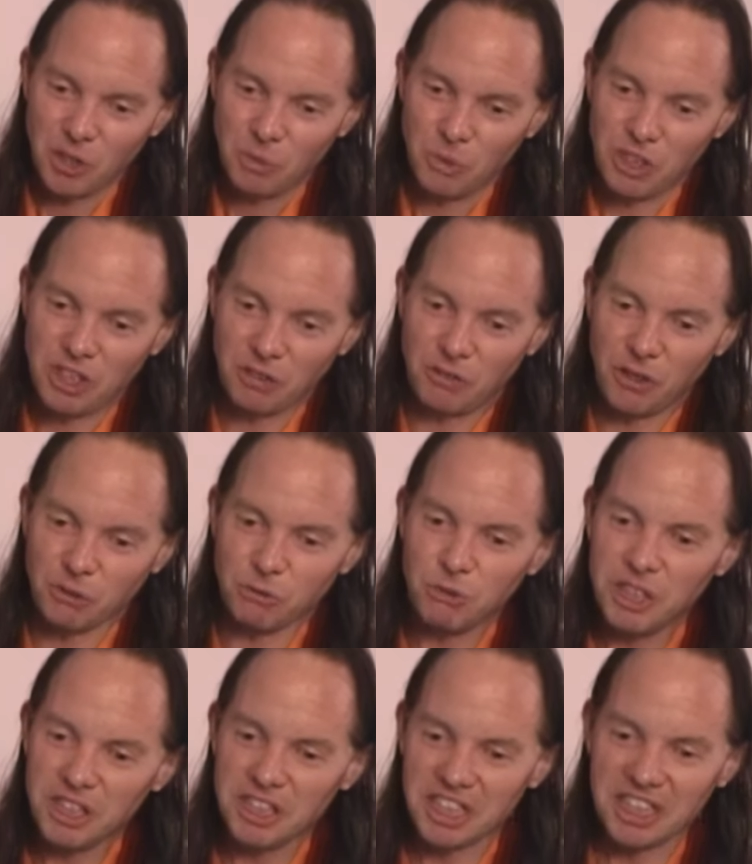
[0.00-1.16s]
Which, if you're
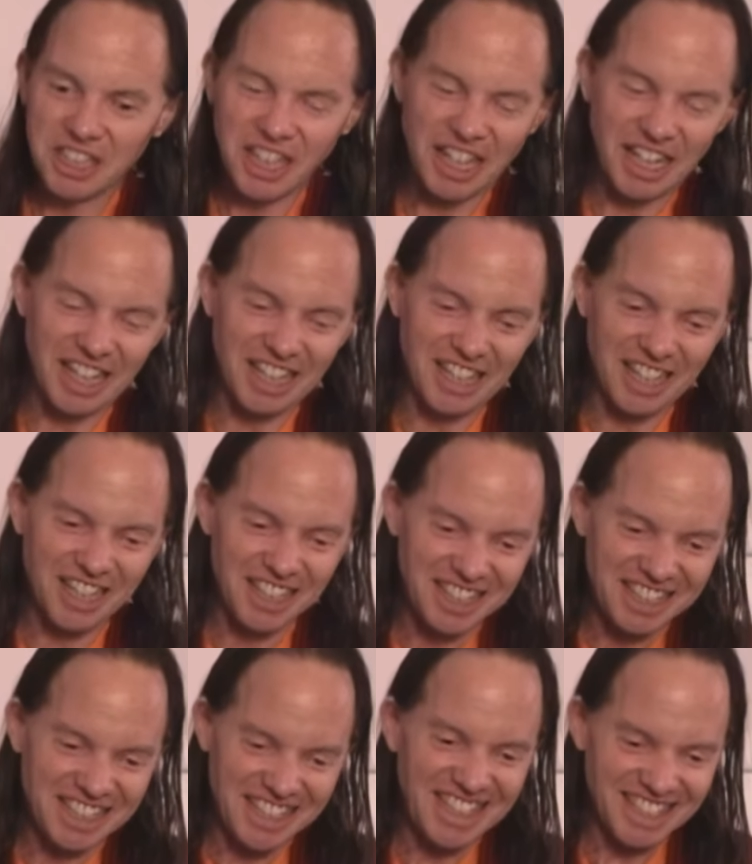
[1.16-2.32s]
really uh,
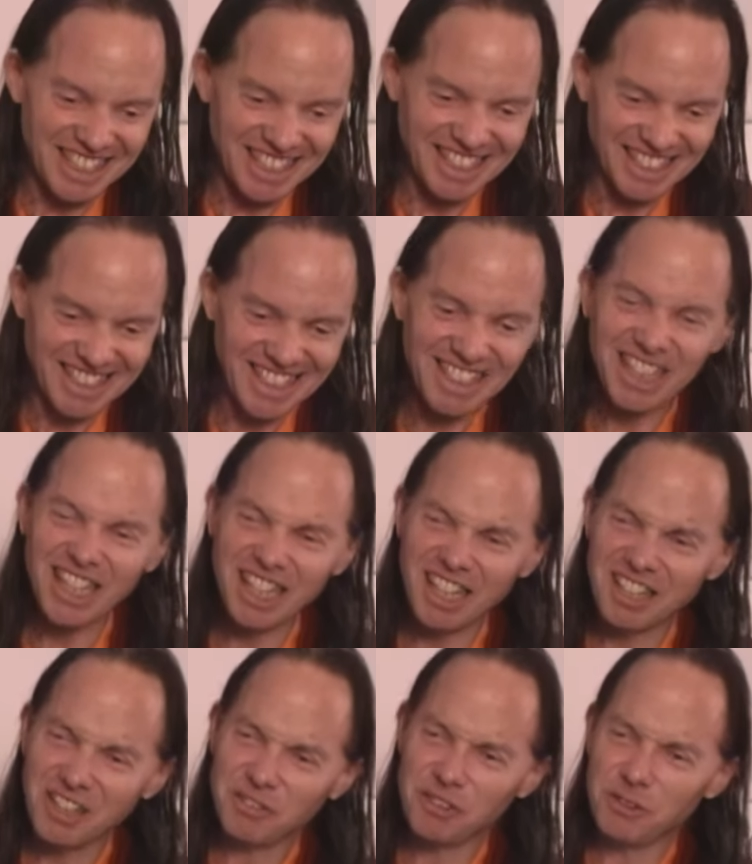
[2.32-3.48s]
in it, in,
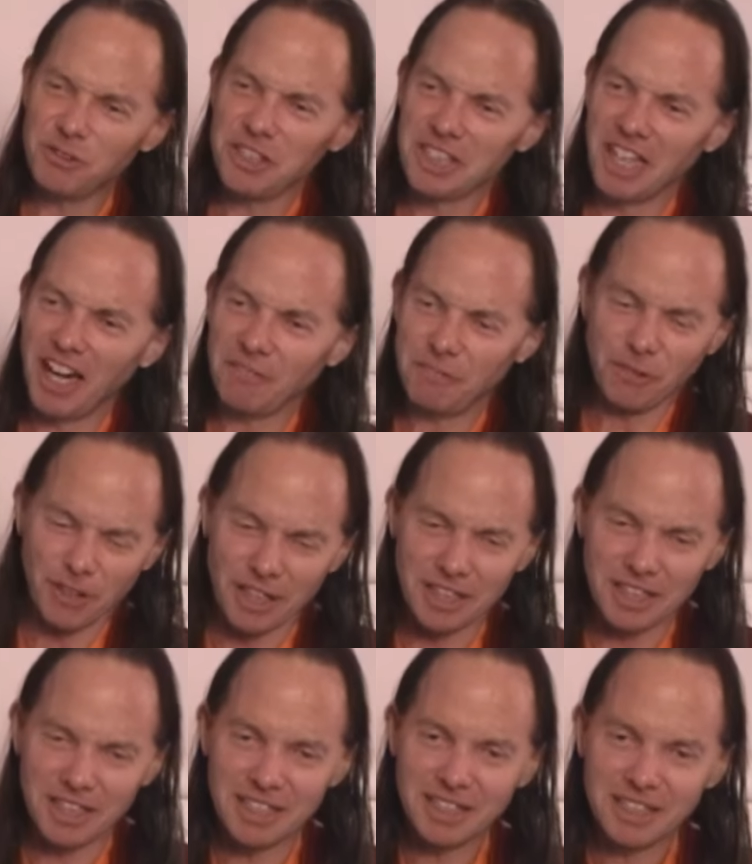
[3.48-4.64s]
if you're really up for it,
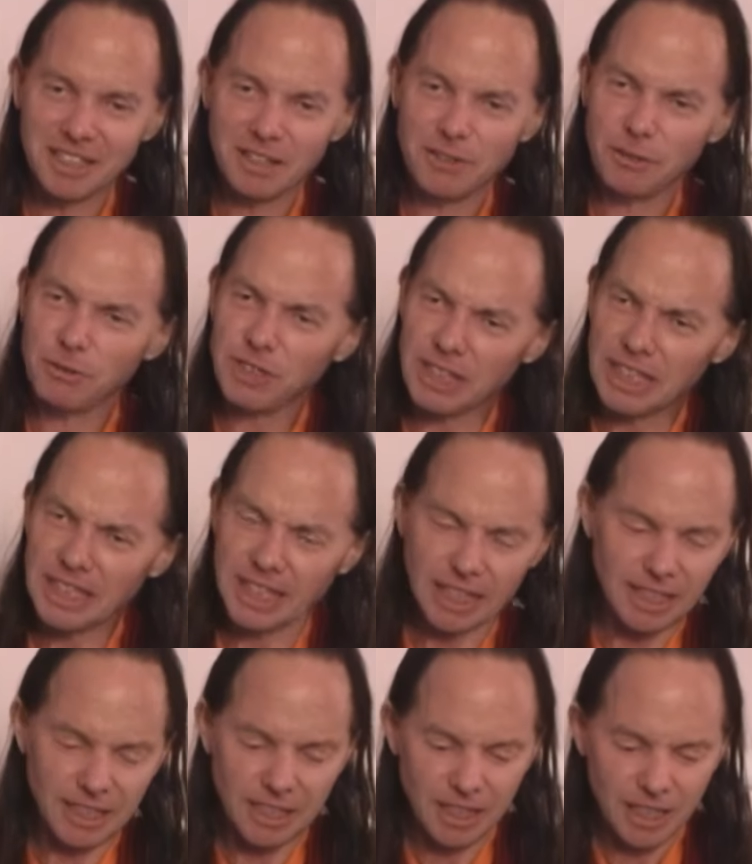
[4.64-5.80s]
if you're really in it,